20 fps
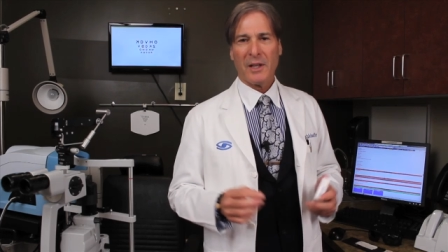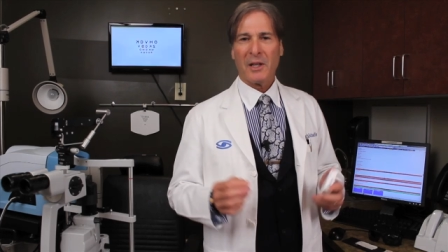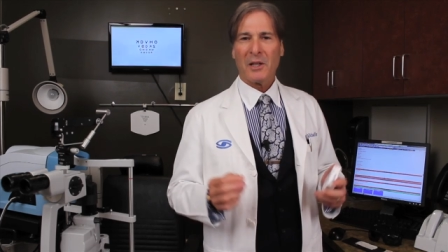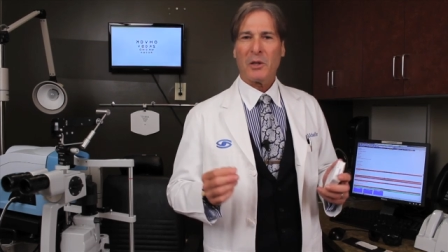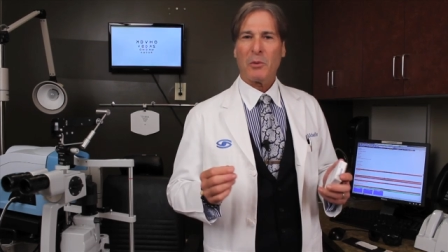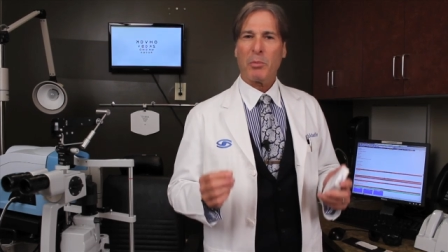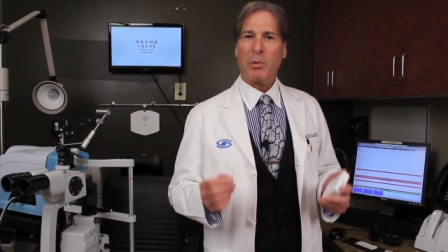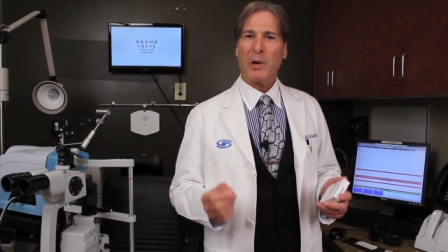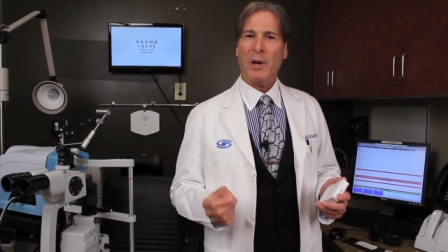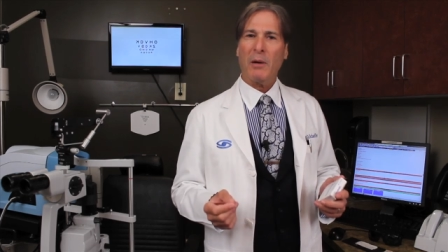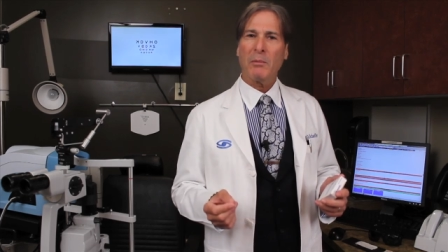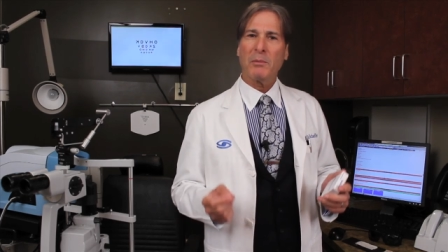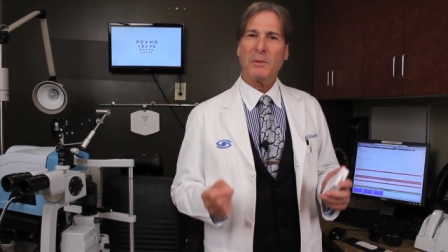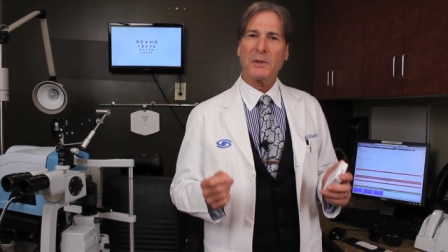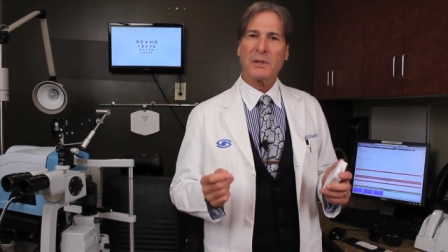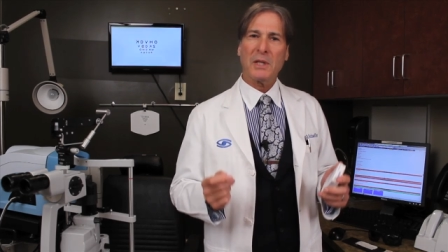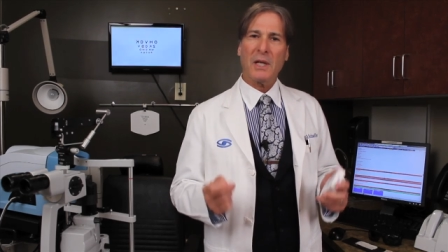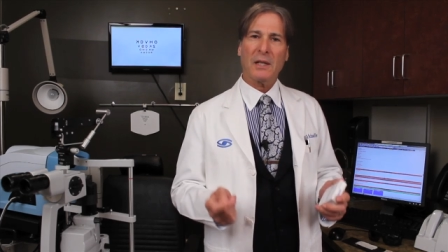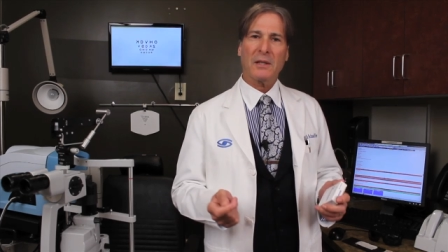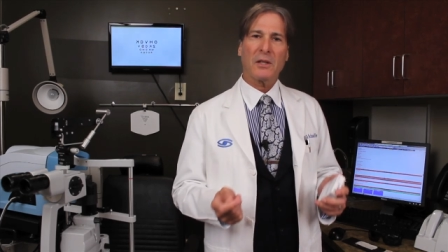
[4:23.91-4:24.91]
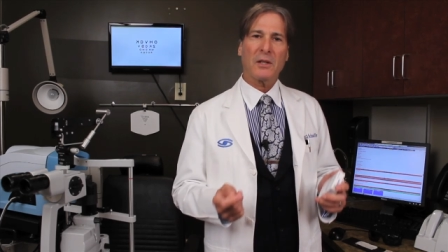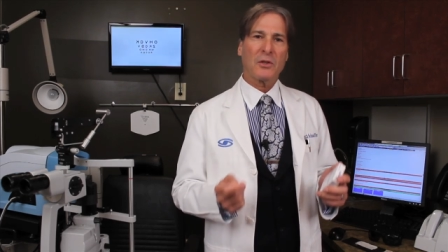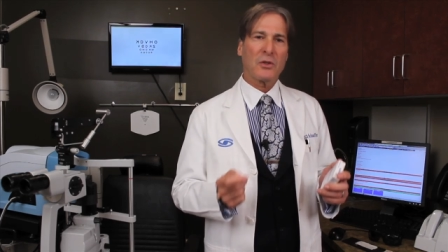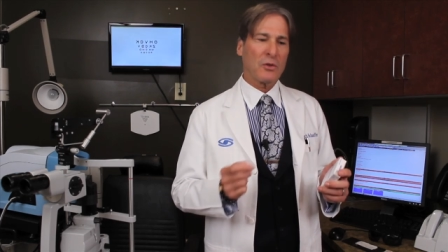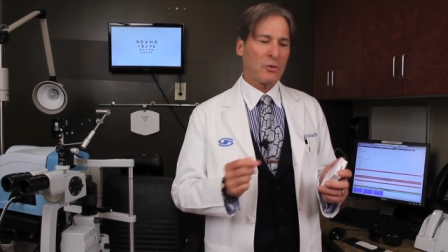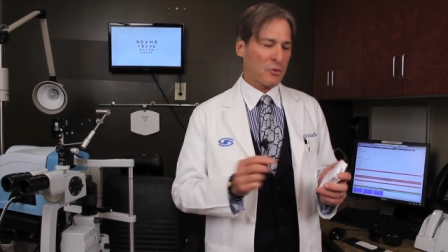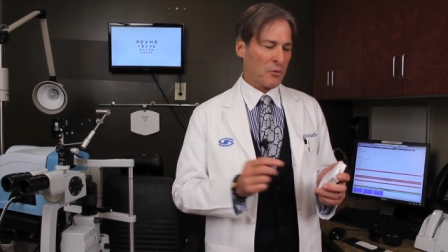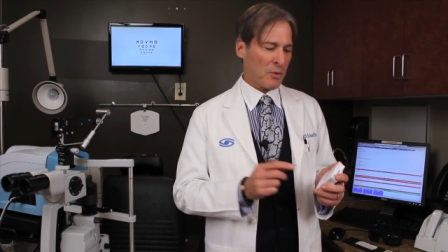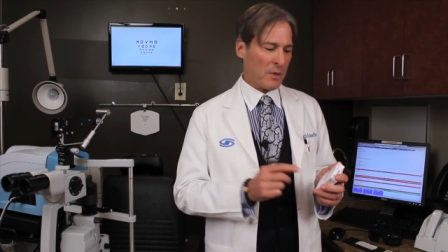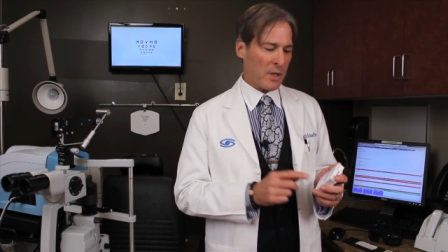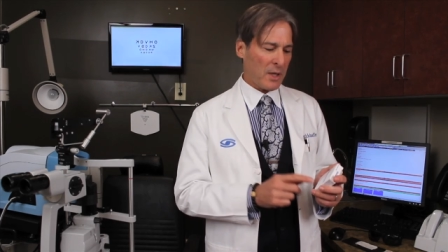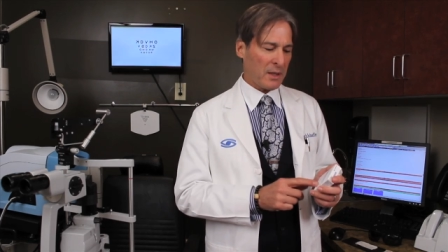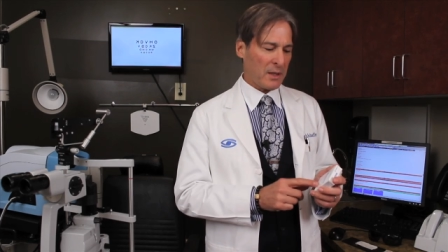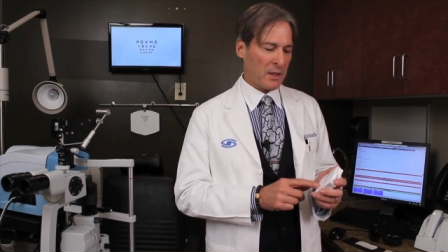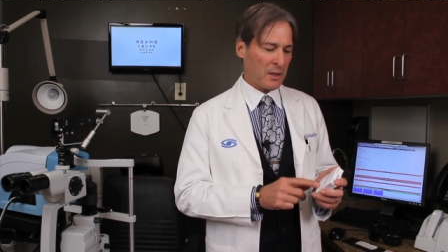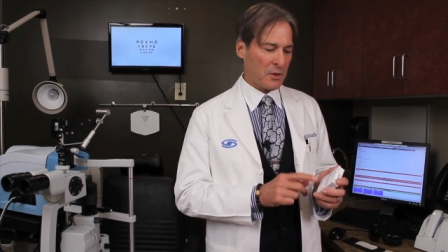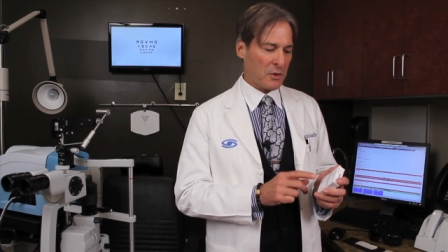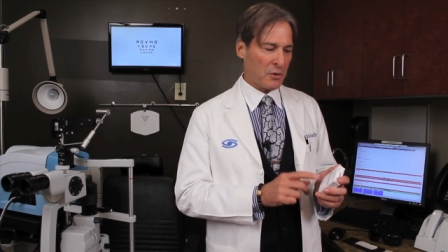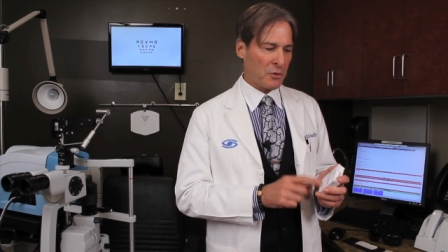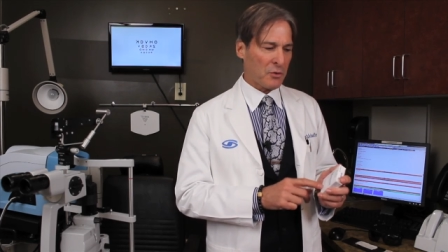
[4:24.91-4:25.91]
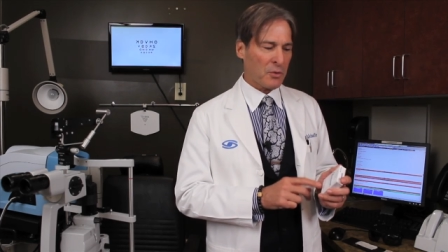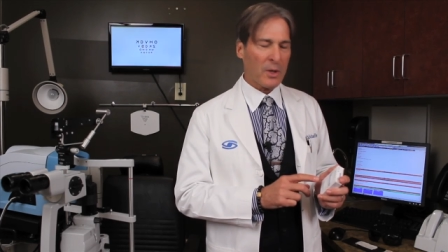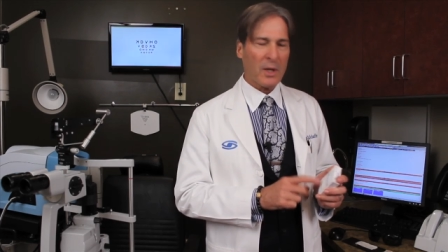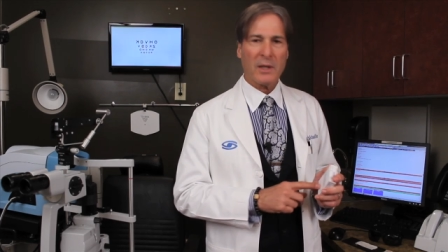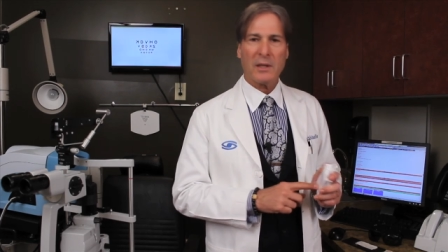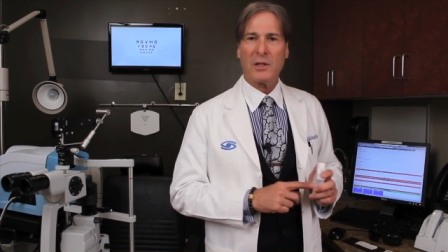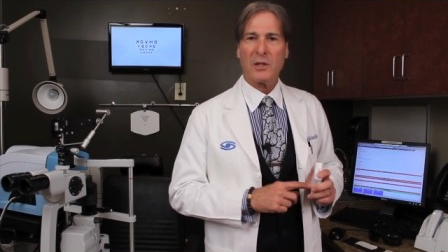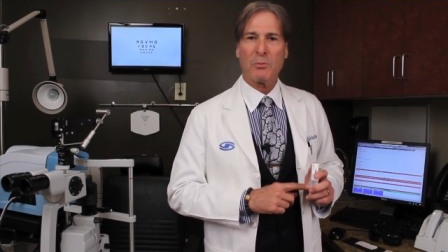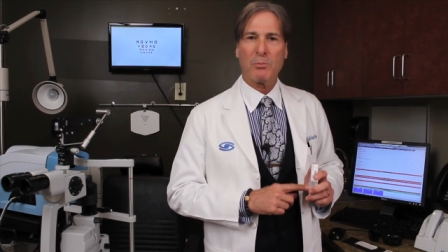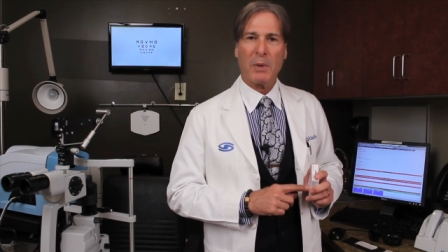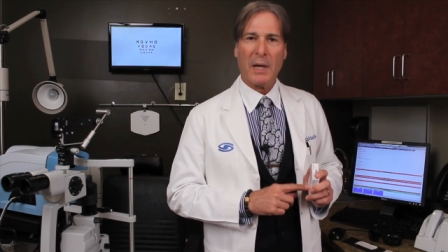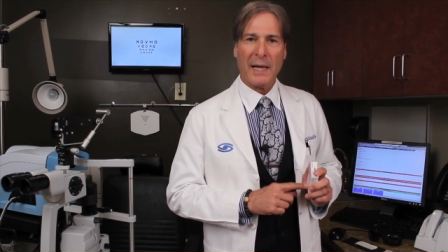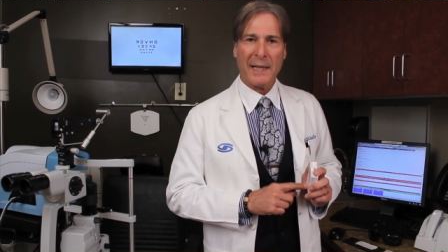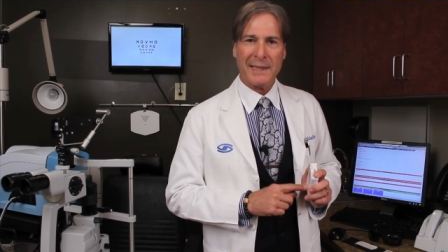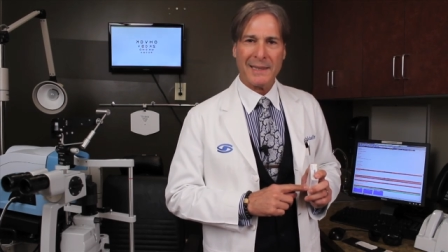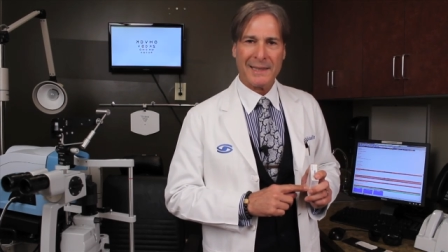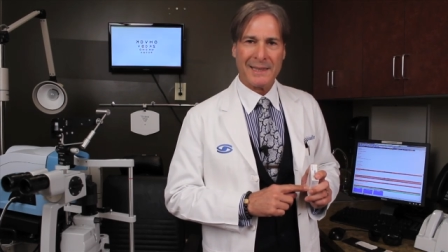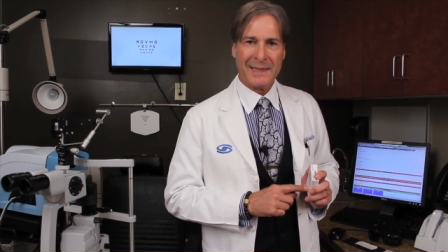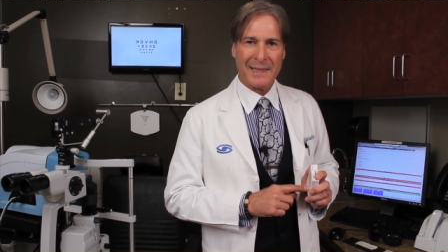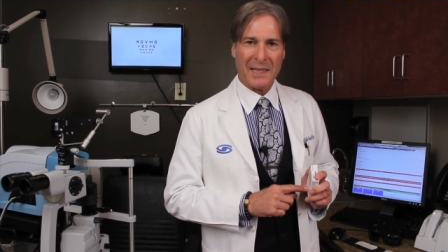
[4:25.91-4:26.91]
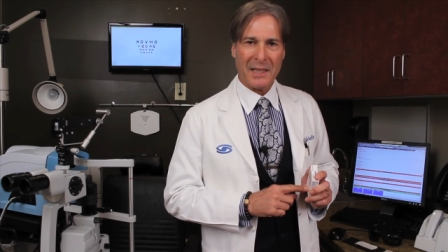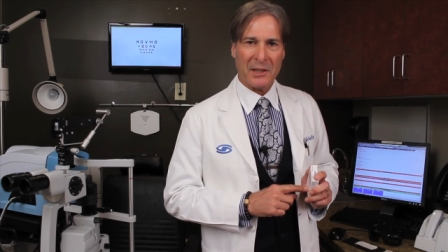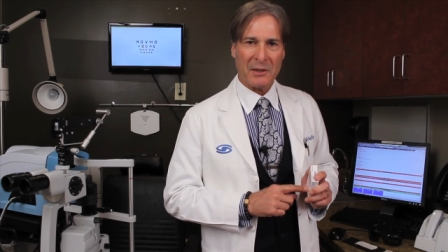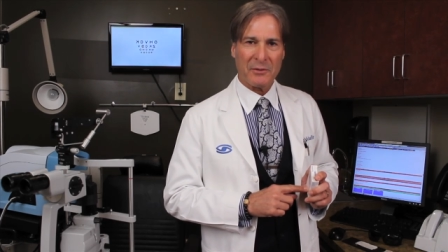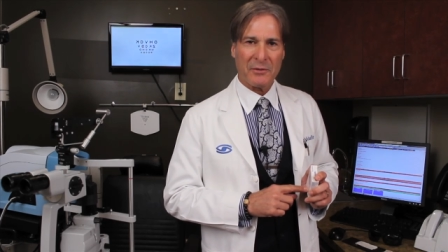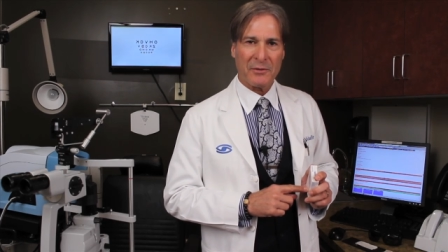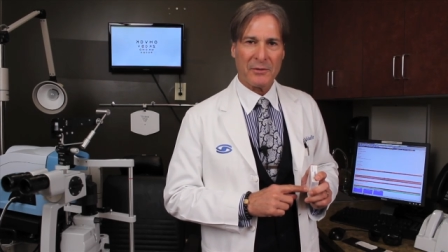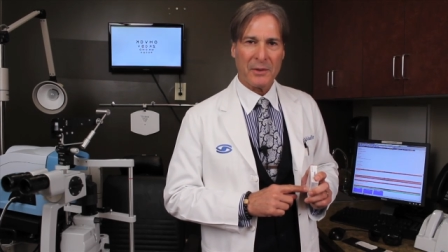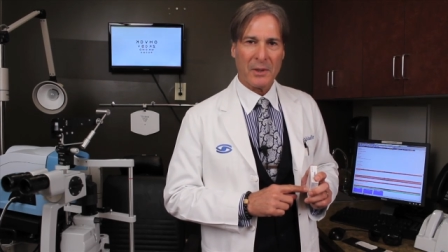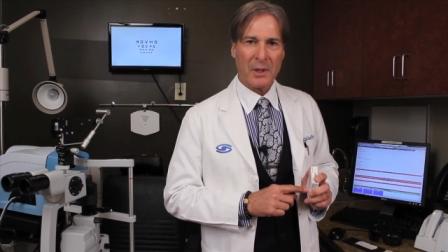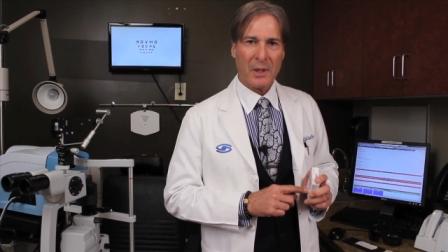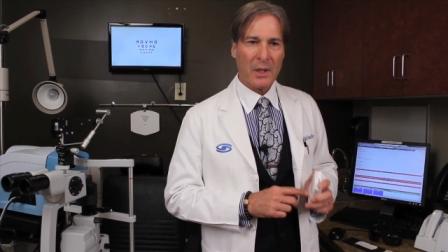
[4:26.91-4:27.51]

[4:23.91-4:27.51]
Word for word: The problem is not that you tried this, you tried this by itself